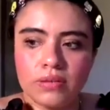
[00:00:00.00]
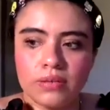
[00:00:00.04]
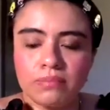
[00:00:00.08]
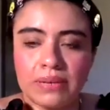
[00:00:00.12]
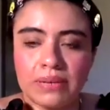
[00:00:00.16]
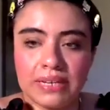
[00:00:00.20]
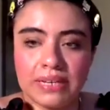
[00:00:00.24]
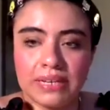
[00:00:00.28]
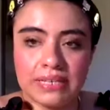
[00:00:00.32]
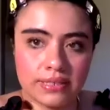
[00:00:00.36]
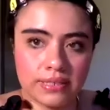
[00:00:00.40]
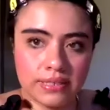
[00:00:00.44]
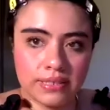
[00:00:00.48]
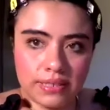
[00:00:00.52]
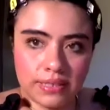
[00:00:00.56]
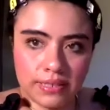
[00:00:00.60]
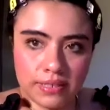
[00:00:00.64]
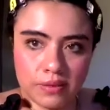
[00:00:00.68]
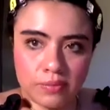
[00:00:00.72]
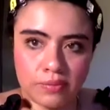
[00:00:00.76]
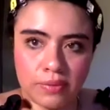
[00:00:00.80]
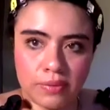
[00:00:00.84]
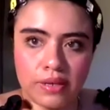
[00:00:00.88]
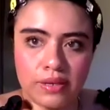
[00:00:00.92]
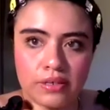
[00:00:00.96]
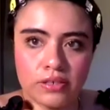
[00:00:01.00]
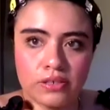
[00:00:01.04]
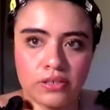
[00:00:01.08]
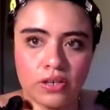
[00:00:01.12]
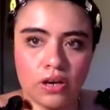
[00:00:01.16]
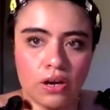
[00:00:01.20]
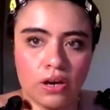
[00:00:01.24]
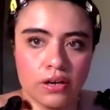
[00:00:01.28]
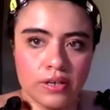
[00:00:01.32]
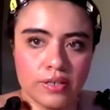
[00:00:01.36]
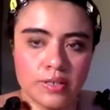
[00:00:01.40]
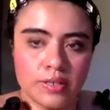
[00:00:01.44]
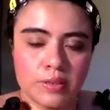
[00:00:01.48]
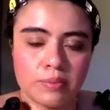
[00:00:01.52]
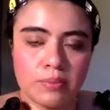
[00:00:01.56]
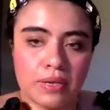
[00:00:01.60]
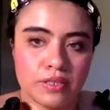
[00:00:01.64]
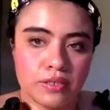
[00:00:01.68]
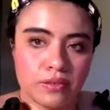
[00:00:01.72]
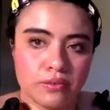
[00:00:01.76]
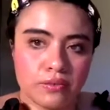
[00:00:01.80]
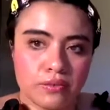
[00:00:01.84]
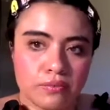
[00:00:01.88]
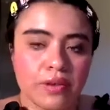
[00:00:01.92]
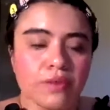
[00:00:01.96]
Bitsy is my dog's
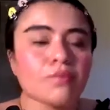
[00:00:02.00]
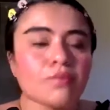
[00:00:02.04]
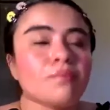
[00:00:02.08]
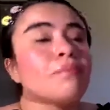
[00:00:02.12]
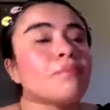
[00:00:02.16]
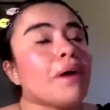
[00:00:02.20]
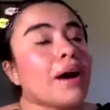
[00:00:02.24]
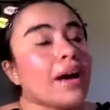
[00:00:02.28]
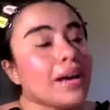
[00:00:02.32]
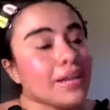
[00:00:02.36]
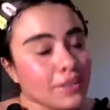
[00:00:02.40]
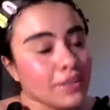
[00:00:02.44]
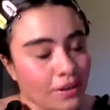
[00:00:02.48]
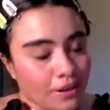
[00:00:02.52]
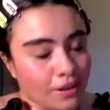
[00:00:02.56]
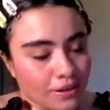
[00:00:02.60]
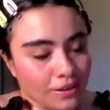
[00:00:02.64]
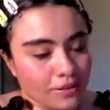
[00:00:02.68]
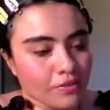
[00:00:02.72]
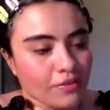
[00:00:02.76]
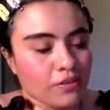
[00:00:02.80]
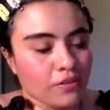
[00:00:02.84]
my dog